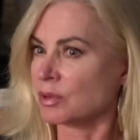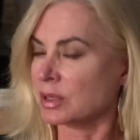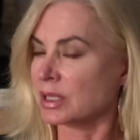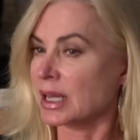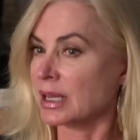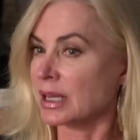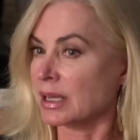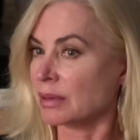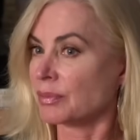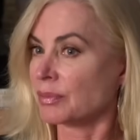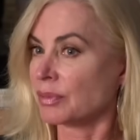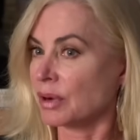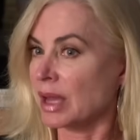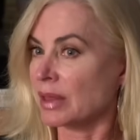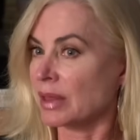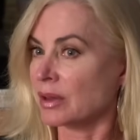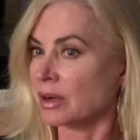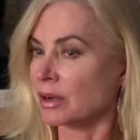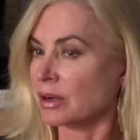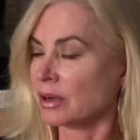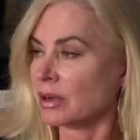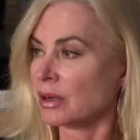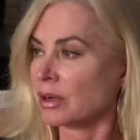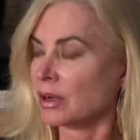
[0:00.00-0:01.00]
was like a
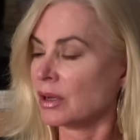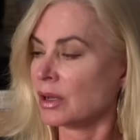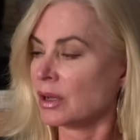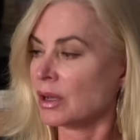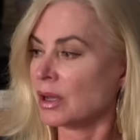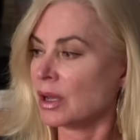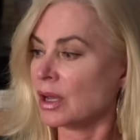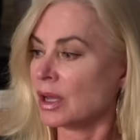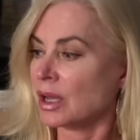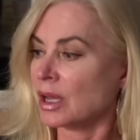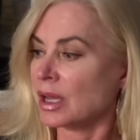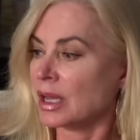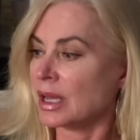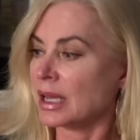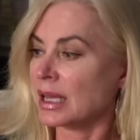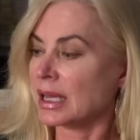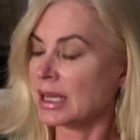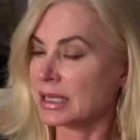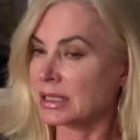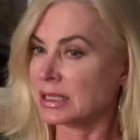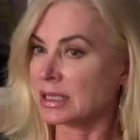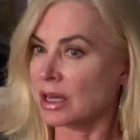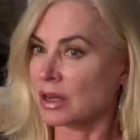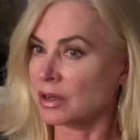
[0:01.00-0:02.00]
brother,
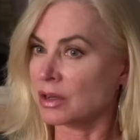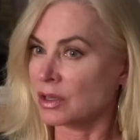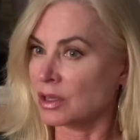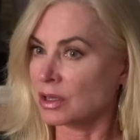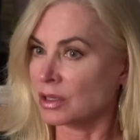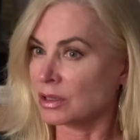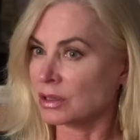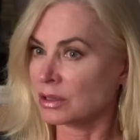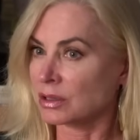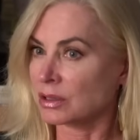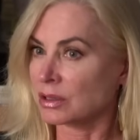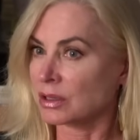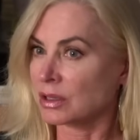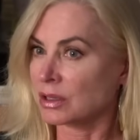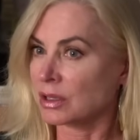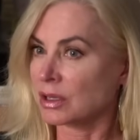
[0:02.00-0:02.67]
his uncle,